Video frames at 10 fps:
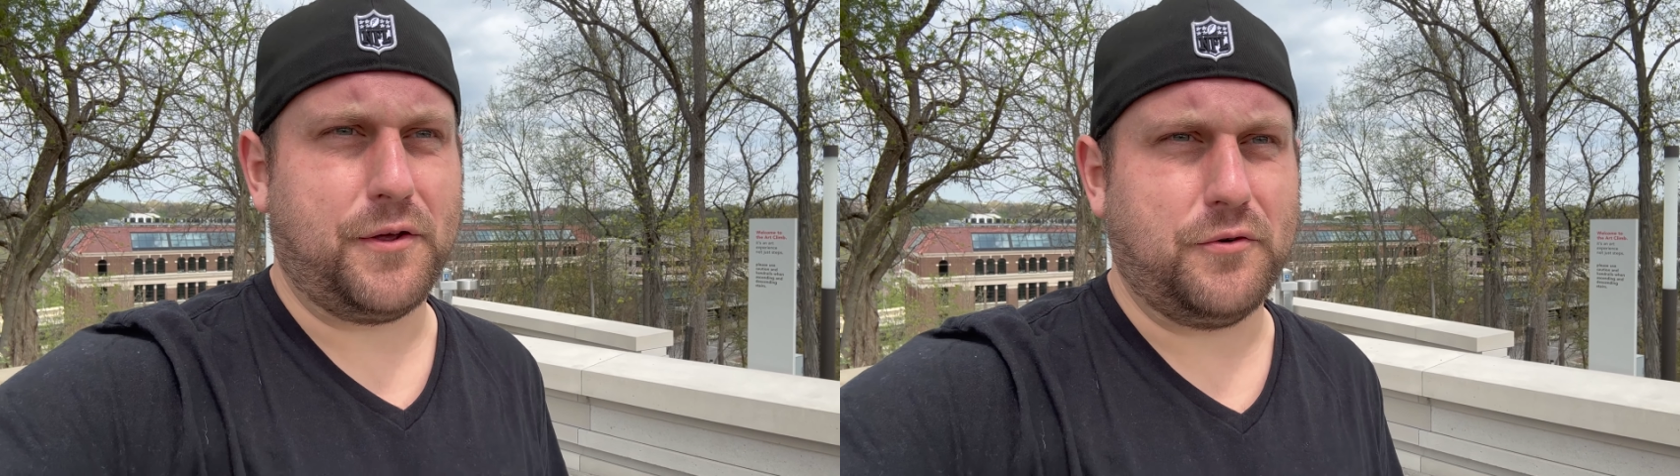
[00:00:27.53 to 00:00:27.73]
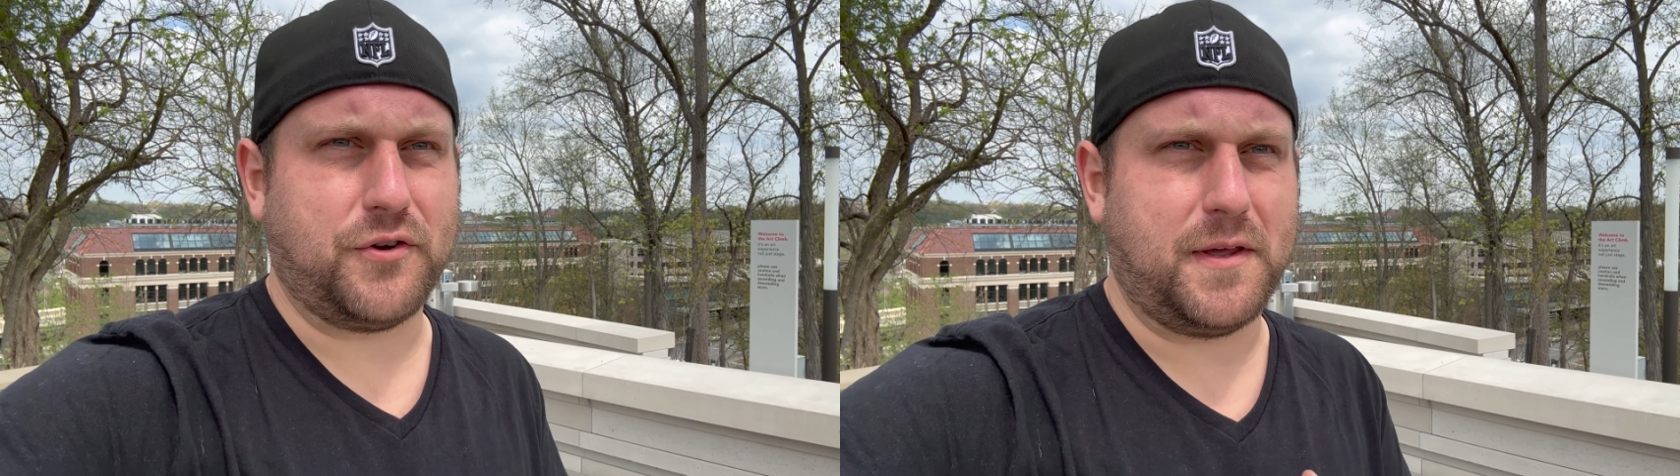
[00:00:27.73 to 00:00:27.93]

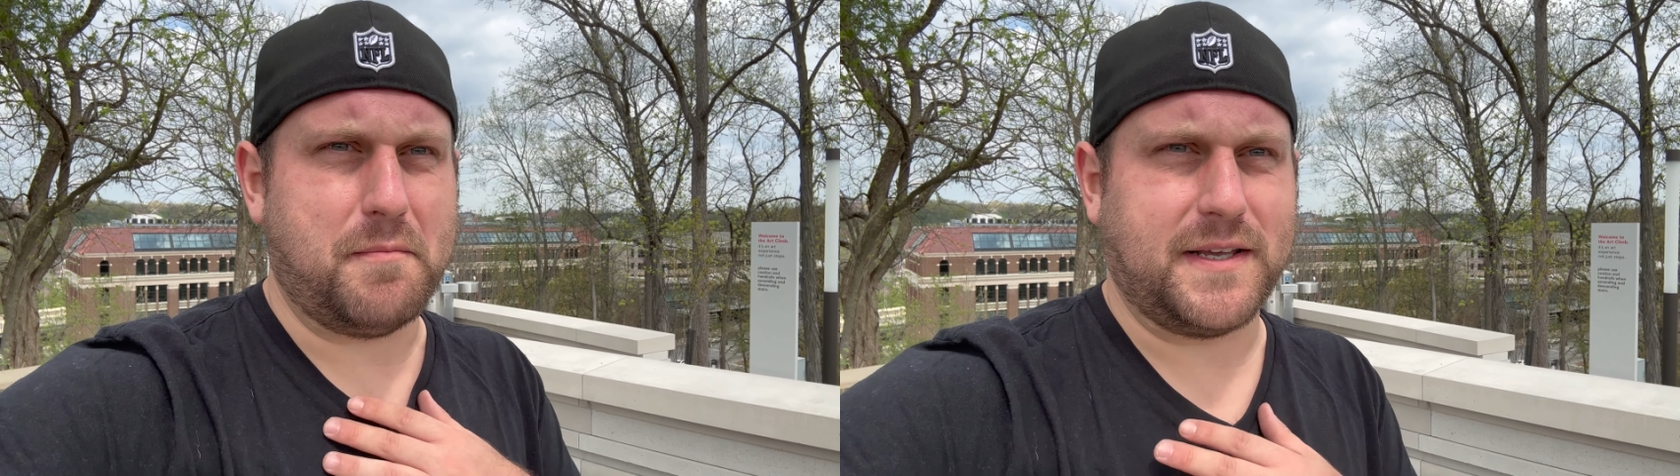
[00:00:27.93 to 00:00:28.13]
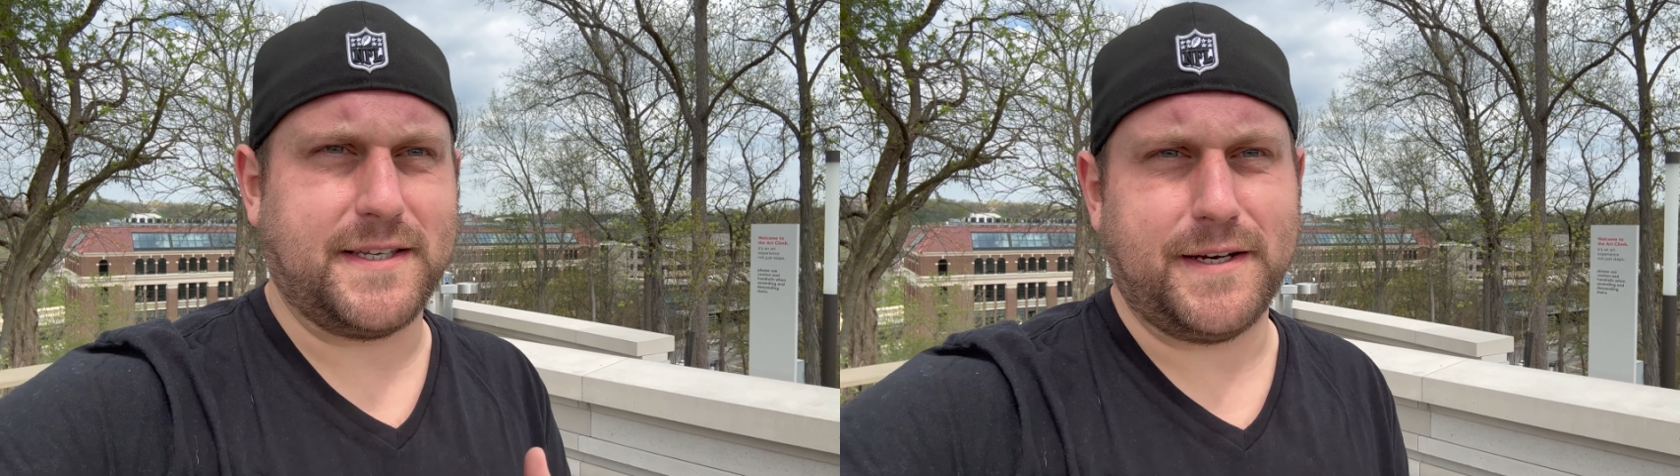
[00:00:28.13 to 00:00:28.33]
usually
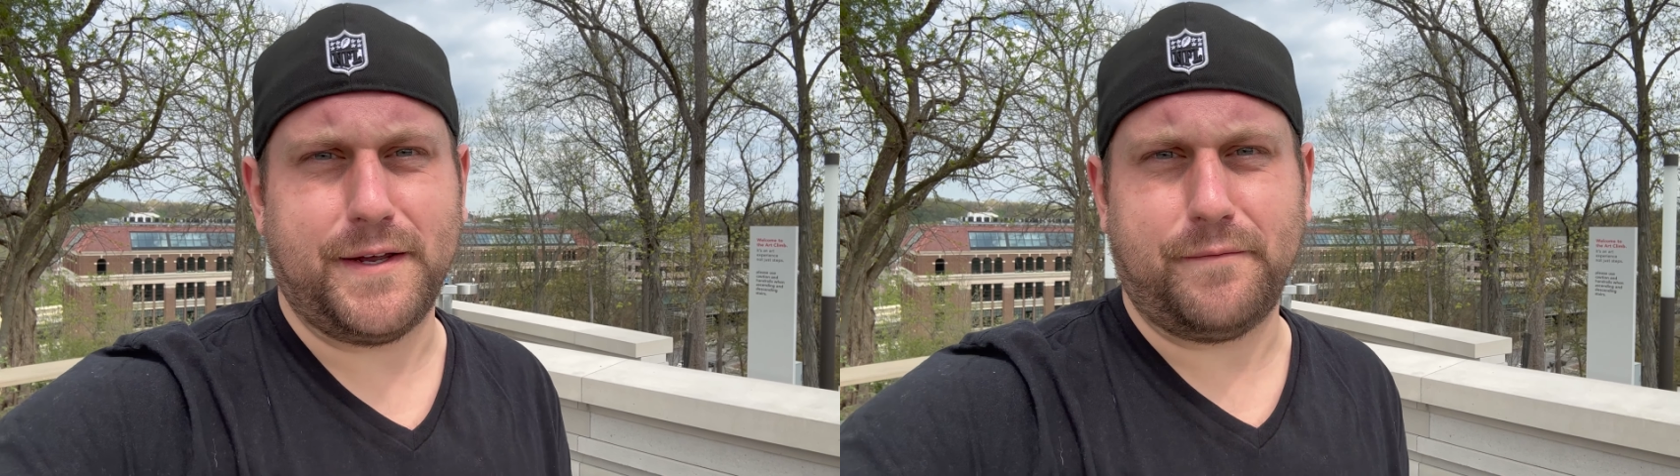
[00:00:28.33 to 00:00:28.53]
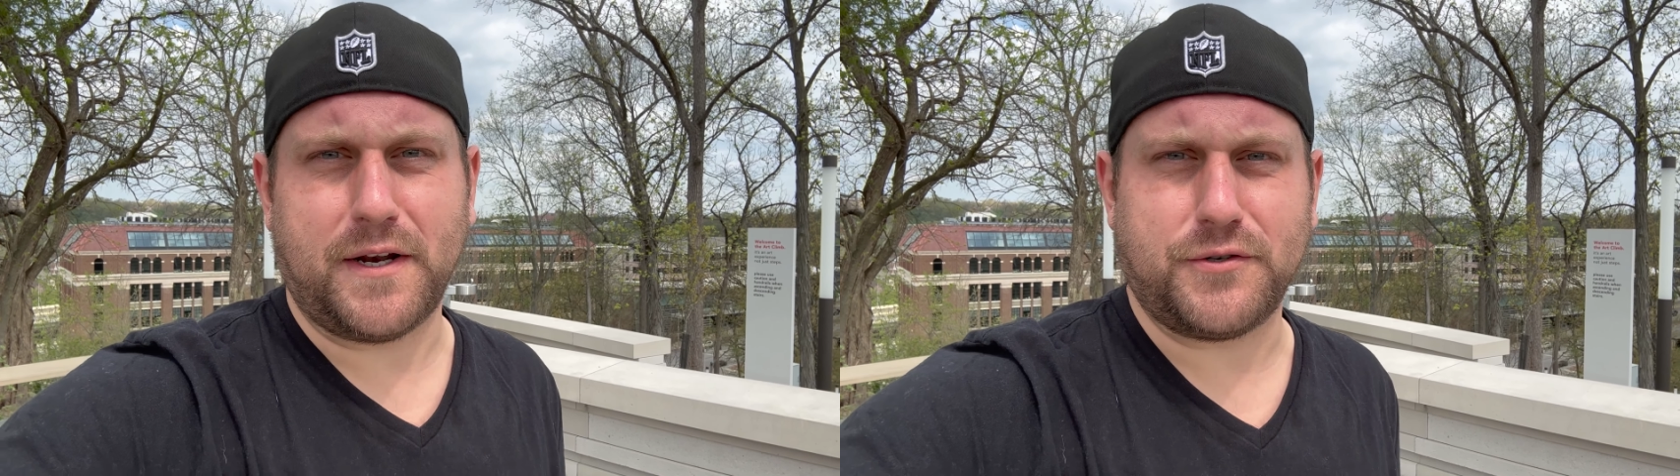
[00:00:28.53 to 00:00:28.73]
my city
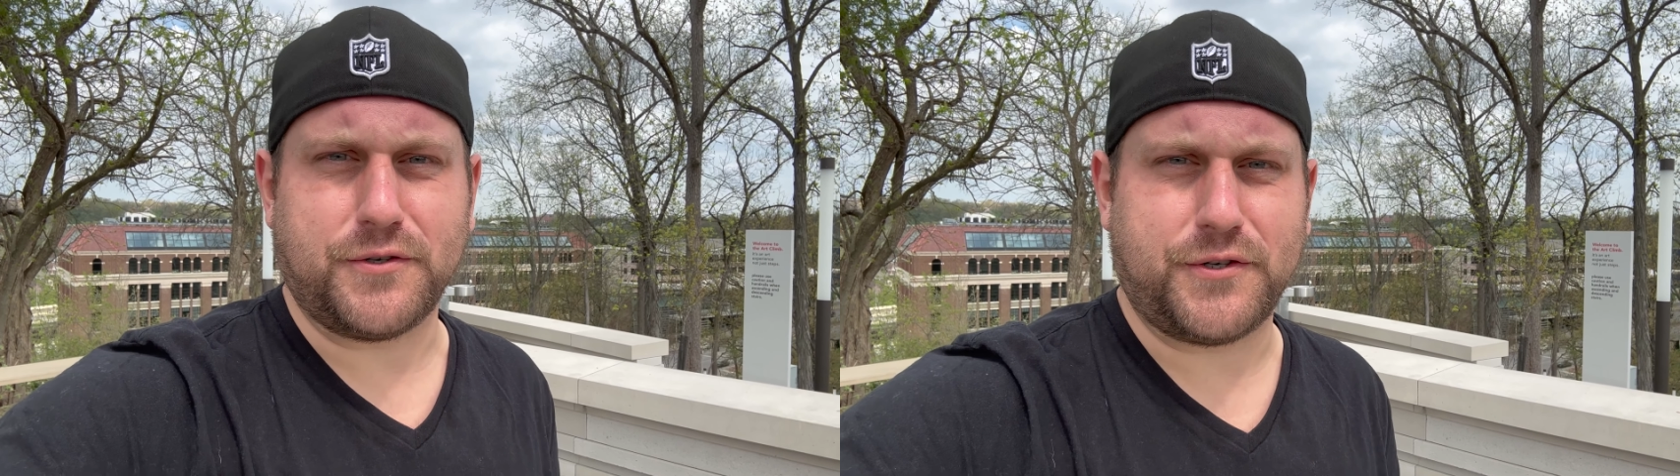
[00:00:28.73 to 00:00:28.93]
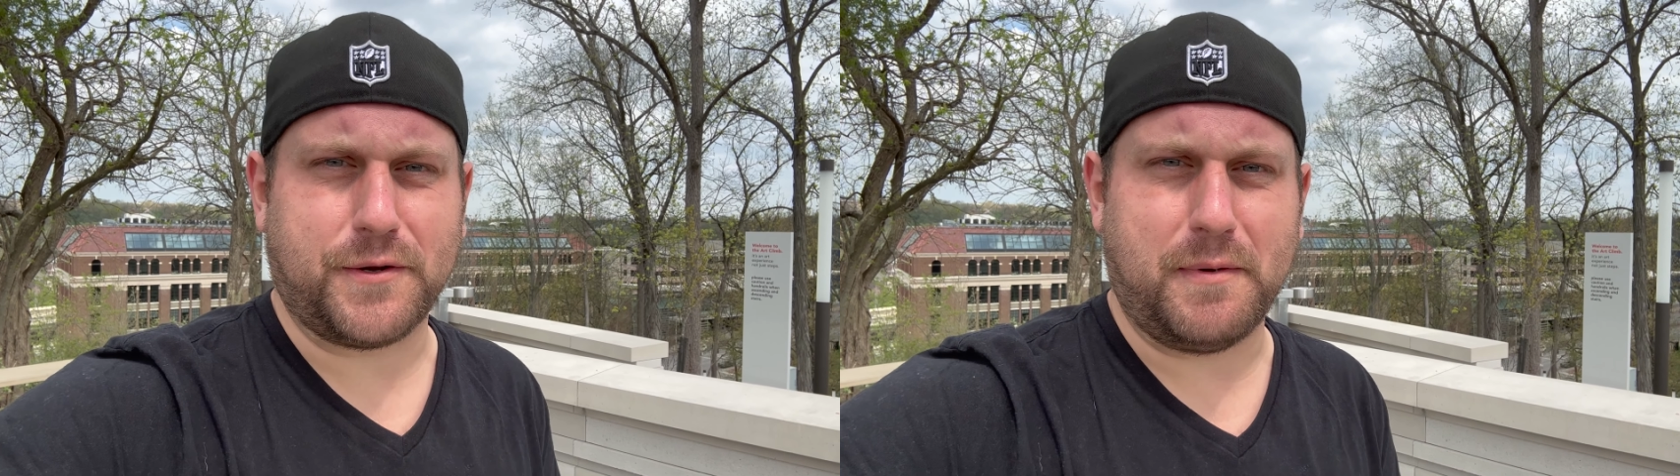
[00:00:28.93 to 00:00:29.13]

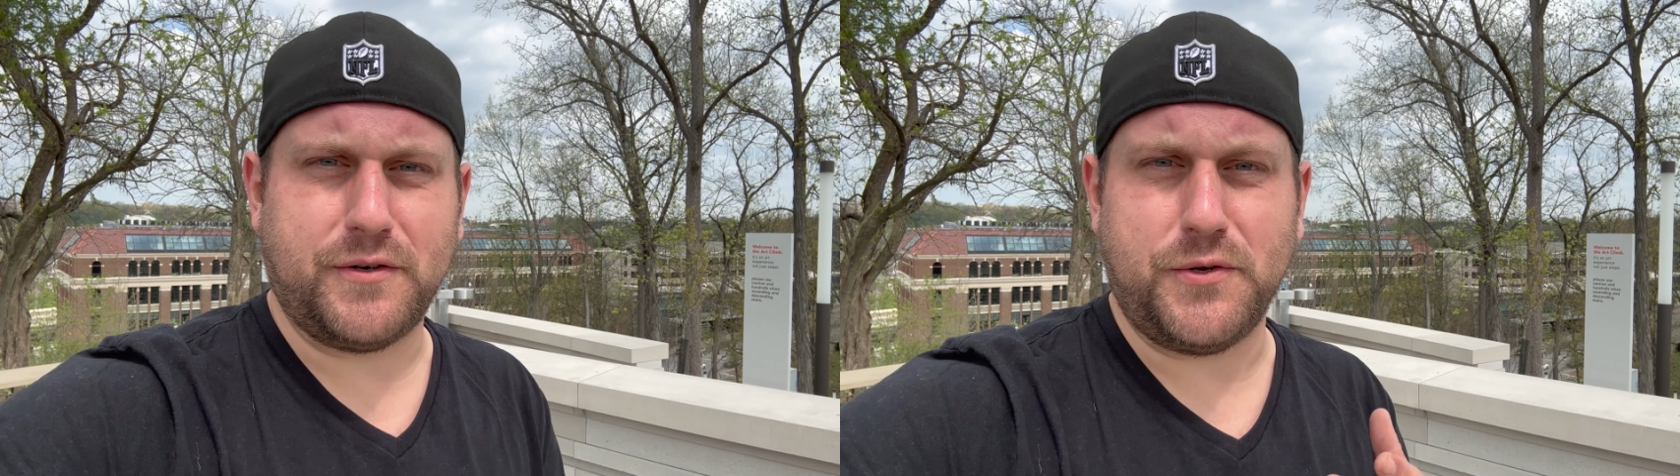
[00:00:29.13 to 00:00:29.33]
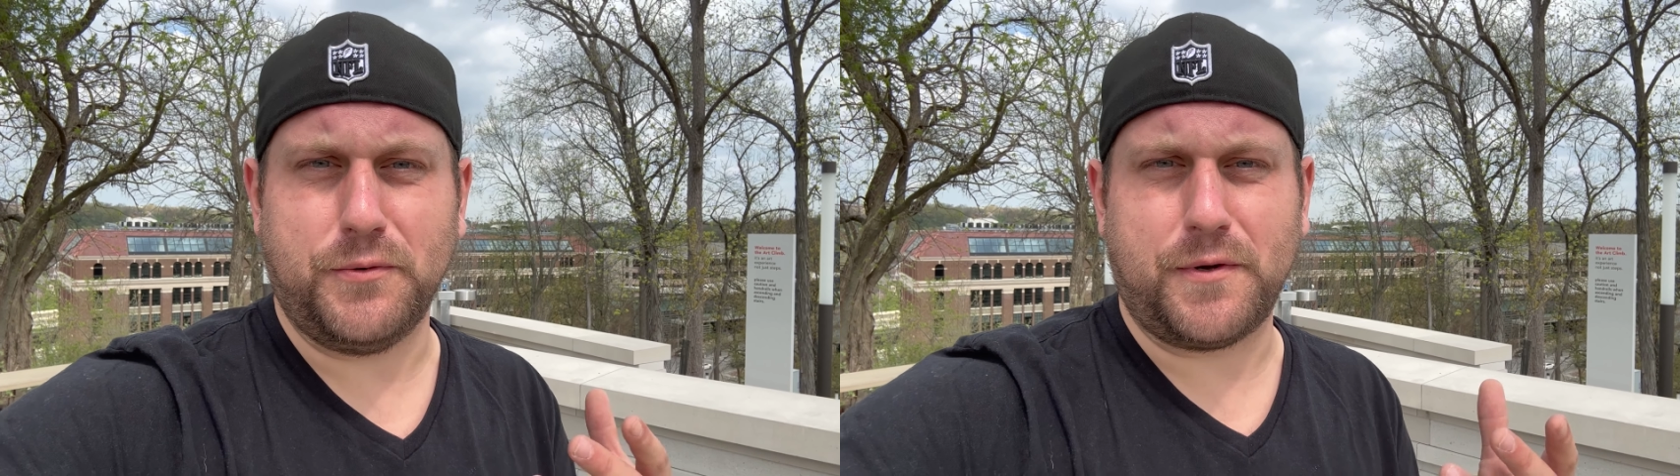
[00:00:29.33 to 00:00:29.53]
adventures took me
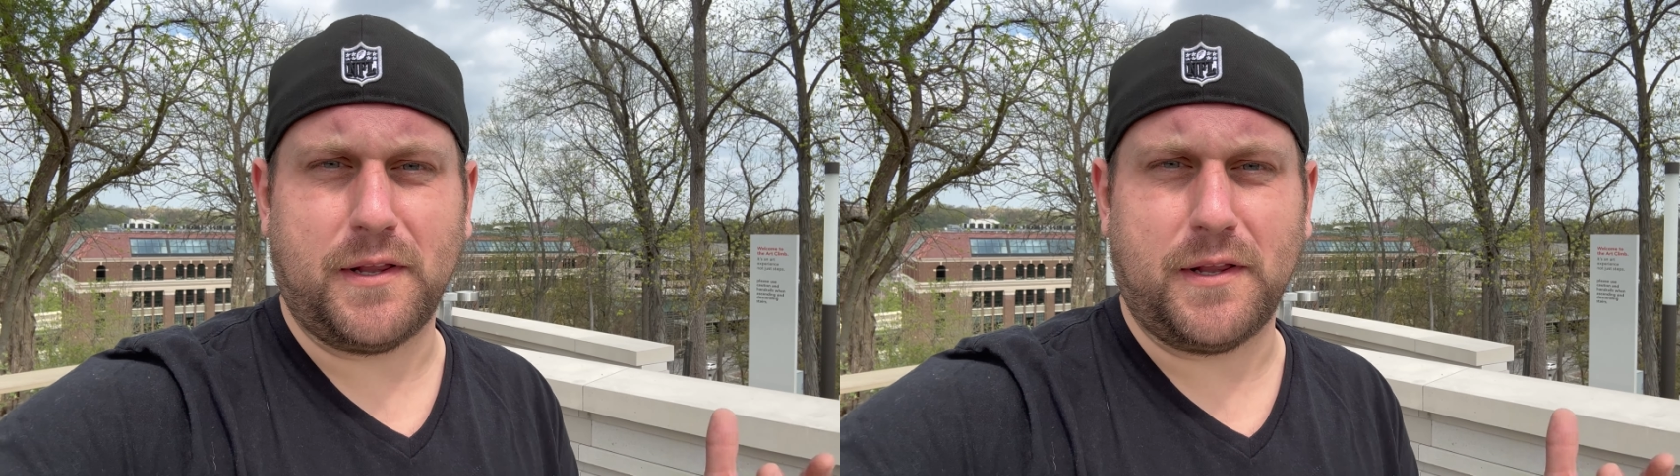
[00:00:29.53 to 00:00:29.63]
to